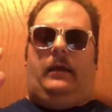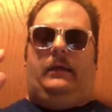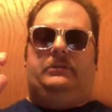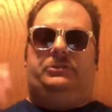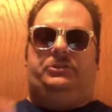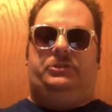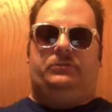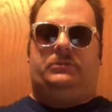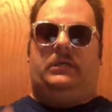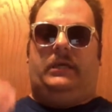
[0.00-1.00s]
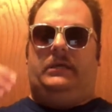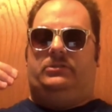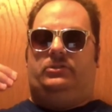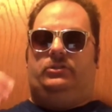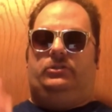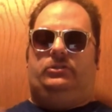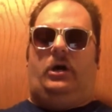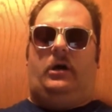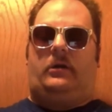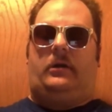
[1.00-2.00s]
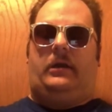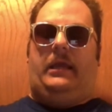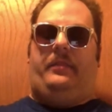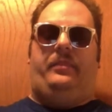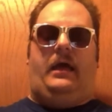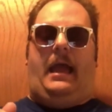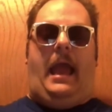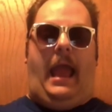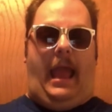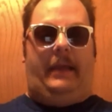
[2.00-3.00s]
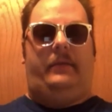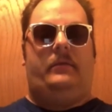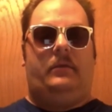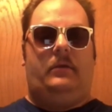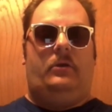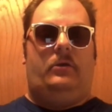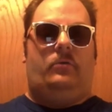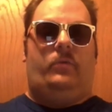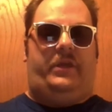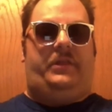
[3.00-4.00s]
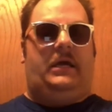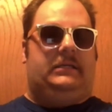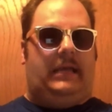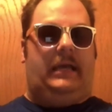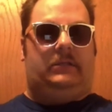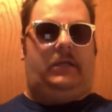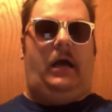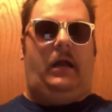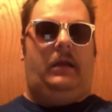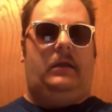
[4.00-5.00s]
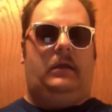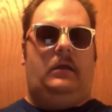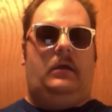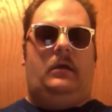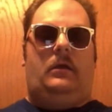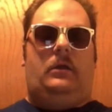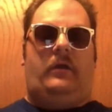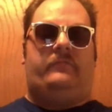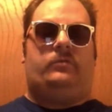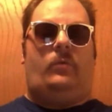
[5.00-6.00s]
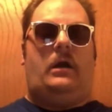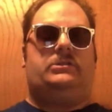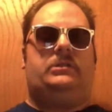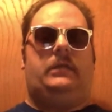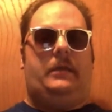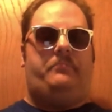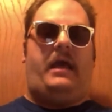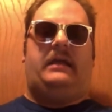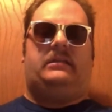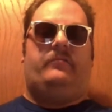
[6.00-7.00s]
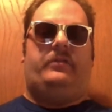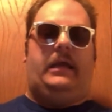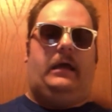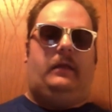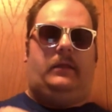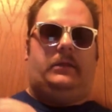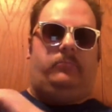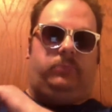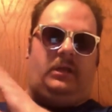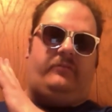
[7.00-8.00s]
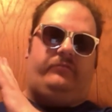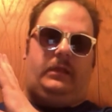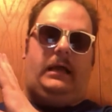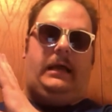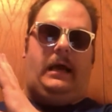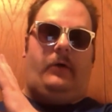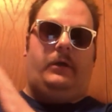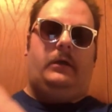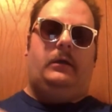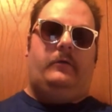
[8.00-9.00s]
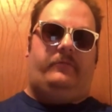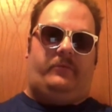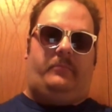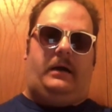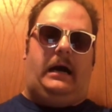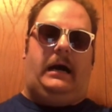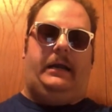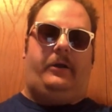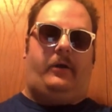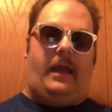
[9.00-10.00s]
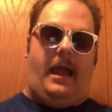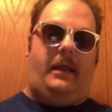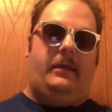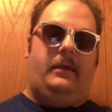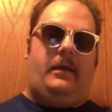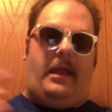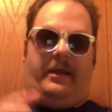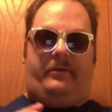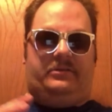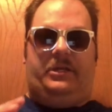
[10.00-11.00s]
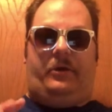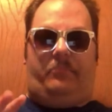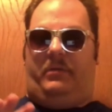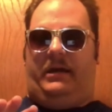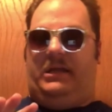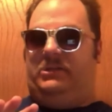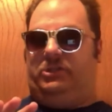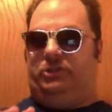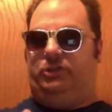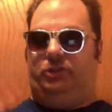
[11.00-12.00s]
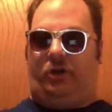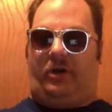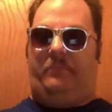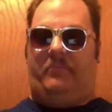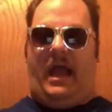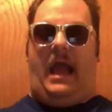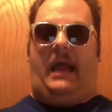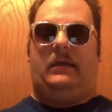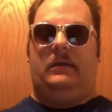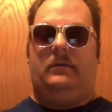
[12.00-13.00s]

and shoots his daughter in the head with a nail gun. You have to watch the impact of the nail and the blood fly out from behind her head and see her body just jerk back.